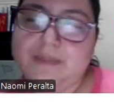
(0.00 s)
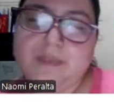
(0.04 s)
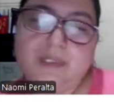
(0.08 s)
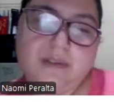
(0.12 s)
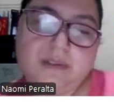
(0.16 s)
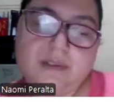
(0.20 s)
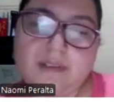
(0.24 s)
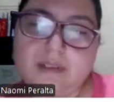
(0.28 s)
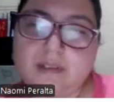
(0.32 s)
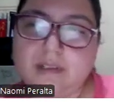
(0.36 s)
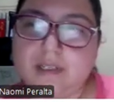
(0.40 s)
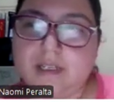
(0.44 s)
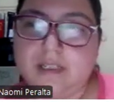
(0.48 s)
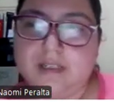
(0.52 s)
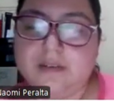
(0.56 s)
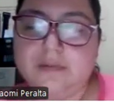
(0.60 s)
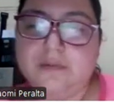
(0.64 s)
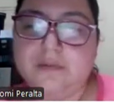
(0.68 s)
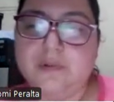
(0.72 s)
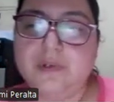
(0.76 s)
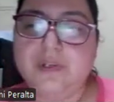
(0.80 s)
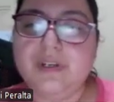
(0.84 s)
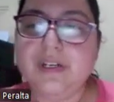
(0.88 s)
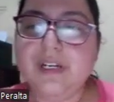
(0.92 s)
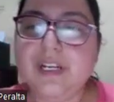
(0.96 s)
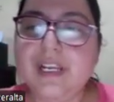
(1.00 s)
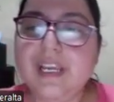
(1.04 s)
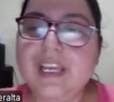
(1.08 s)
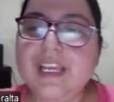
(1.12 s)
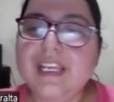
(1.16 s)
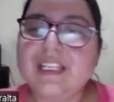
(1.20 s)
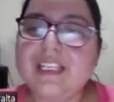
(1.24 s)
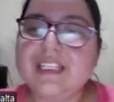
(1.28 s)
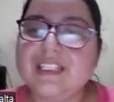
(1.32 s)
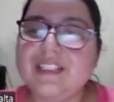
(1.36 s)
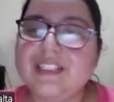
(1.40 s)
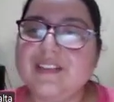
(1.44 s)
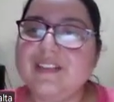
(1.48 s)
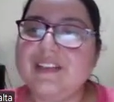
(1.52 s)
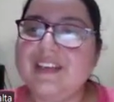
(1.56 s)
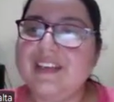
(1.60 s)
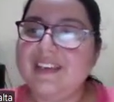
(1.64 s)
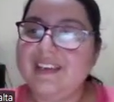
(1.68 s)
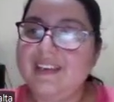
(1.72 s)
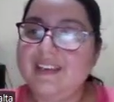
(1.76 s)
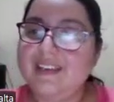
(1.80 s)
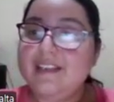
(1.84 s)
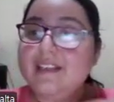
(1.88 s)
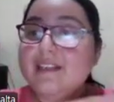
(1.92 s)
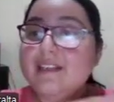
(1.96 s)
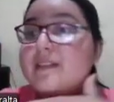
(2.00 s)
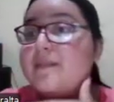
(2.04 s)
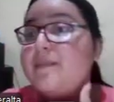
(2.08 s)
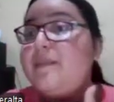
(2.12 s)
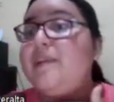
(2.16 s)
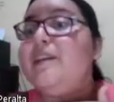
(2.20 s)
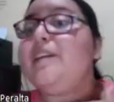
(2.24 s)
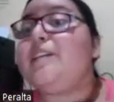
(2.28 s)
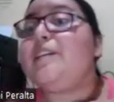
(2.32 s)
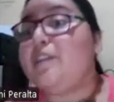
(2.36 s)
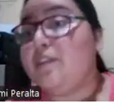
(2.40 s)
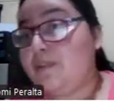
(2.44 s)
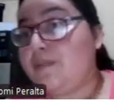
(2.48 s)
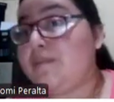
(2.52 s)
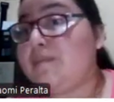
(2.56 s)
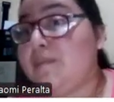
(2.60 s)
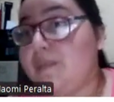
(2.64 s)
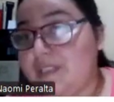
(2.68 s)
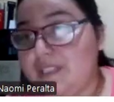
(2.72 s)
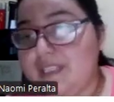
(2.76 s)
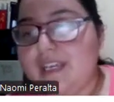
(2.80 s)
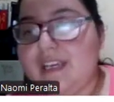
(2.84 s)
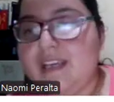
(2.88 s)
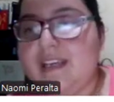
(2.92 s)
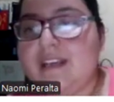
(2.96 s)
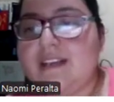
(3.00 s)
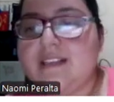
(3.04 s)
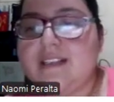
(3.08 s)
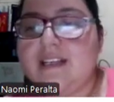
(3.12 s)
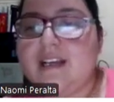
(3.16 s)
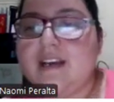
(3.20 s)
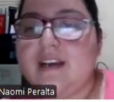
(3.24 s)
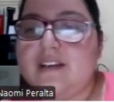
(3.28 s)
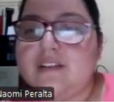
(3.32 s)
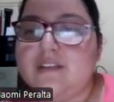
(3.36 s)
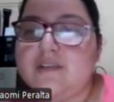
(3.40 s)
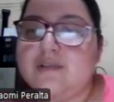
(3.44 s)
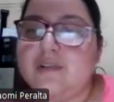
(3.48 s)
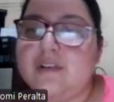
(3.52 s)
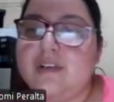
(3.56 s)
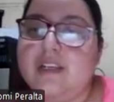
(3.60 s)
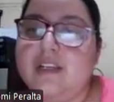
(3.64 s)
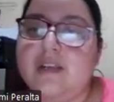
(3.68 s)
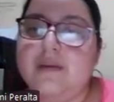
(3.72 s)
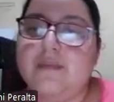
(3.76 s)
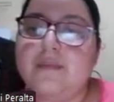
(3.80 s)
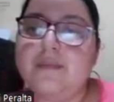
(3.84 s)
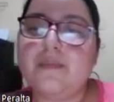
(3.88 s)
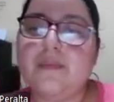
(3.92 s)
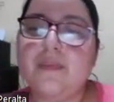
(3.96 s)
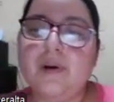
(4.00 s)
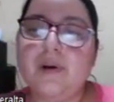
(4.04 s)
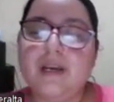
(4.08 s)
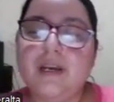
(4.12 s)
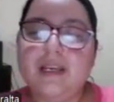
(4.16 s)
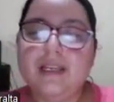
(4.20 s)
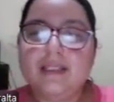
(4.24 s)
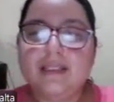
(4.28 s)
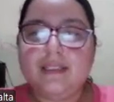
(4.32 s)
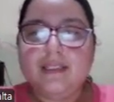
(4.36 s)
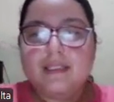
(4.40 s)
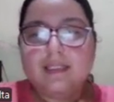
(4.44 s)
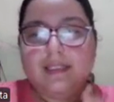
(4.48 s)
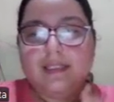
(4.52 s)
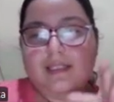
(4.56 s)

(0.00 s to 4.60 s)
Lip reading: It's kind of weird. So it's similar to mosaics actually, but